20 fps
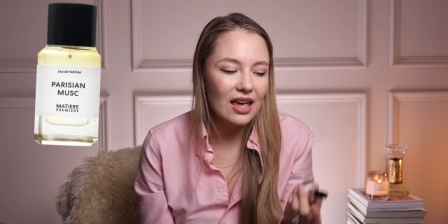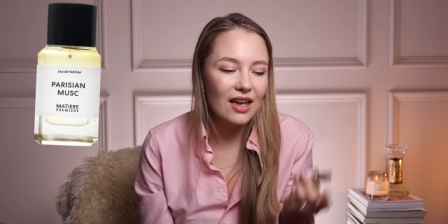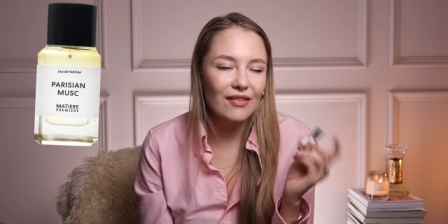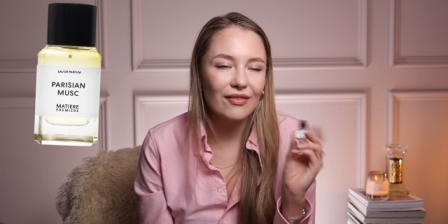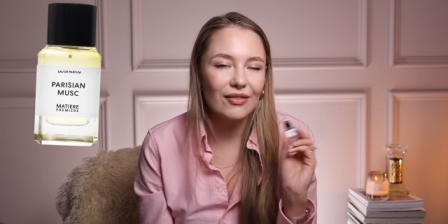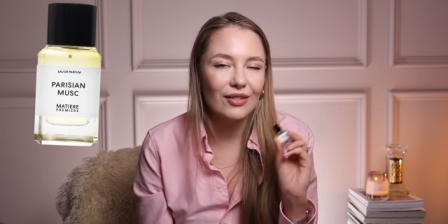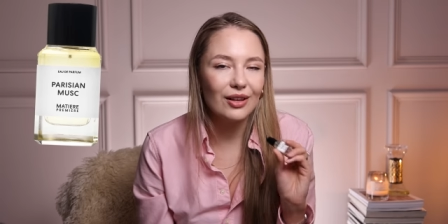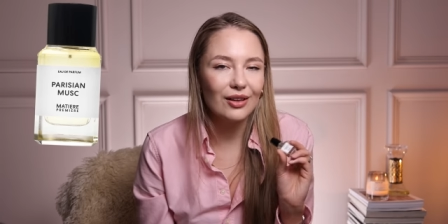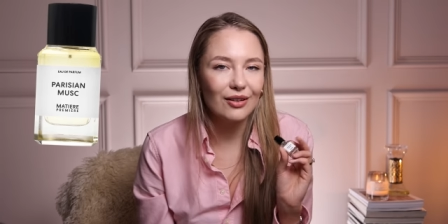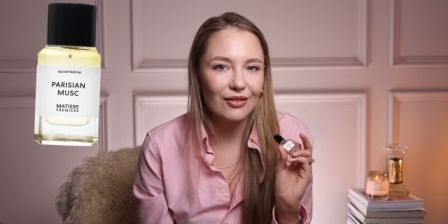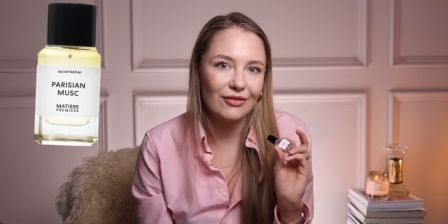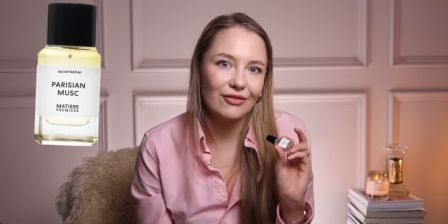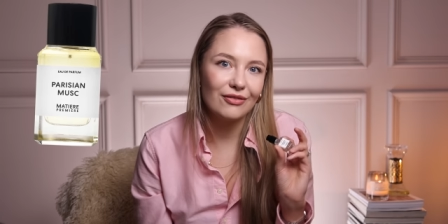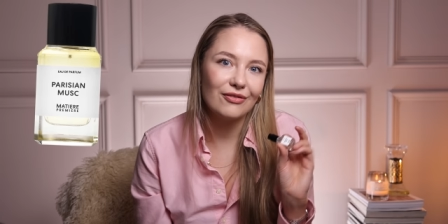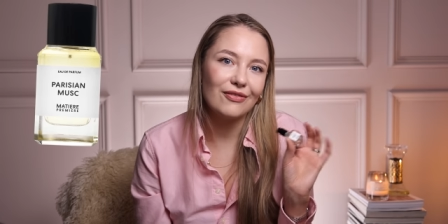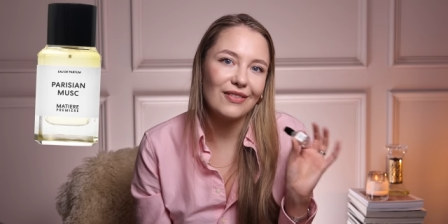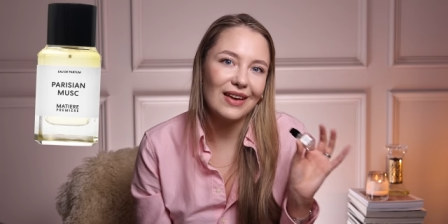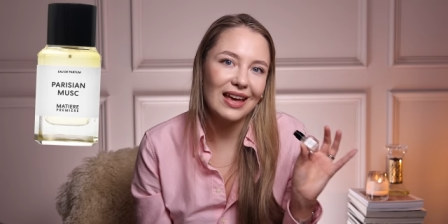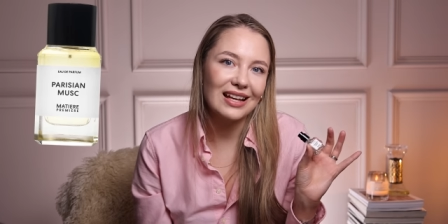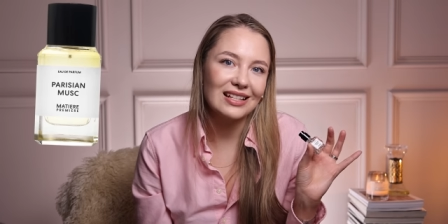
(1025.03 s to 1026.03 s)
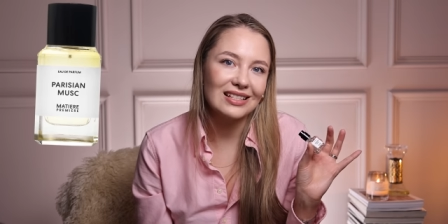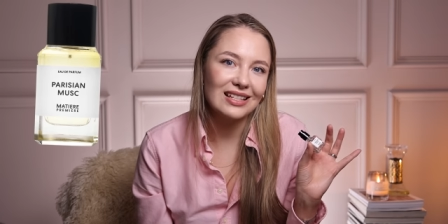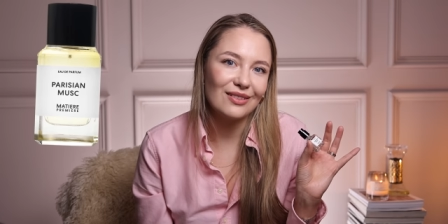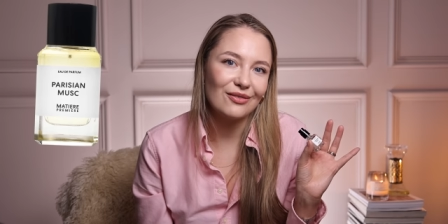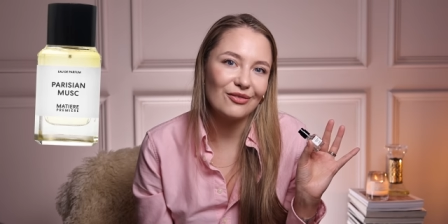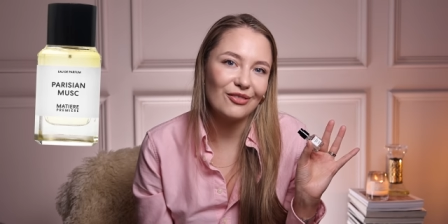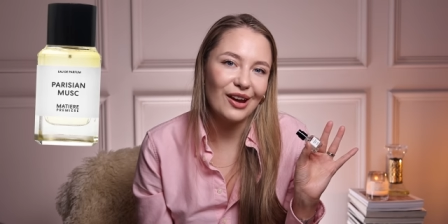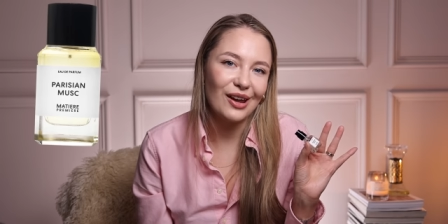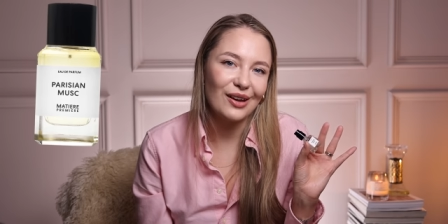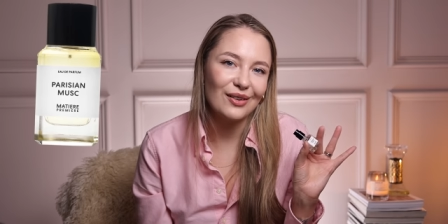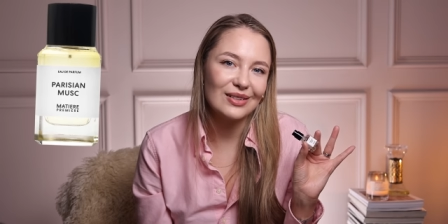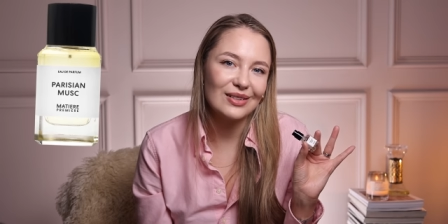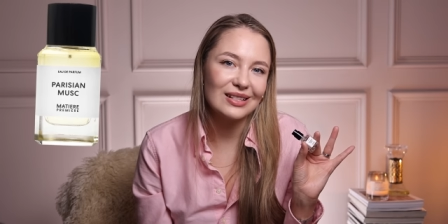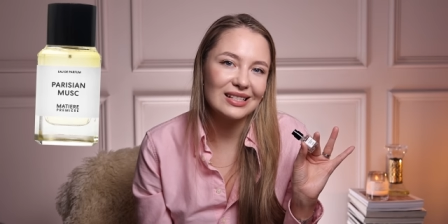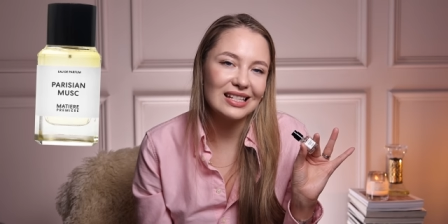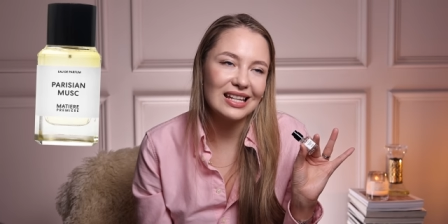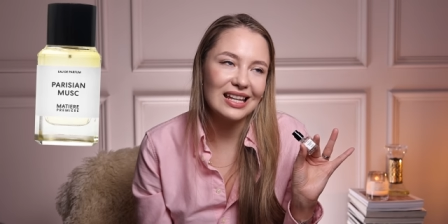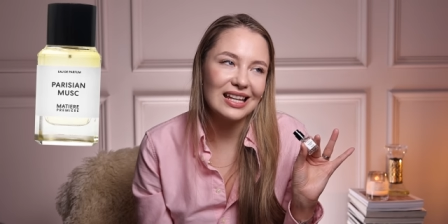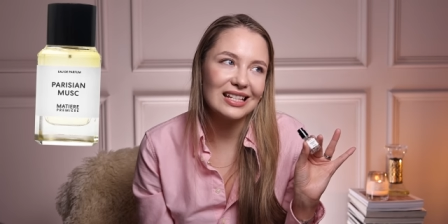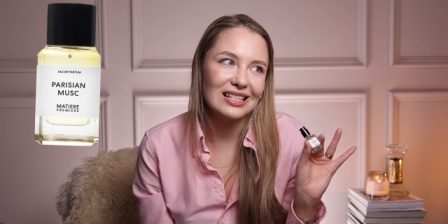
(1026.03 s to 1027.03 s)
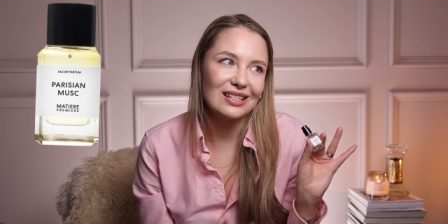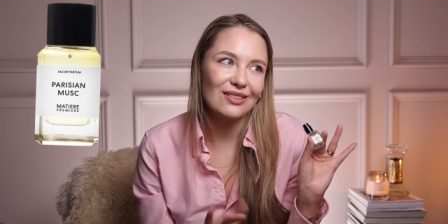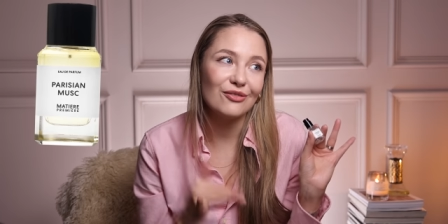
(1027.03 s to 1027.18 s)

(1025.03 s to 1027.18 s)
If you love figs and fragrances,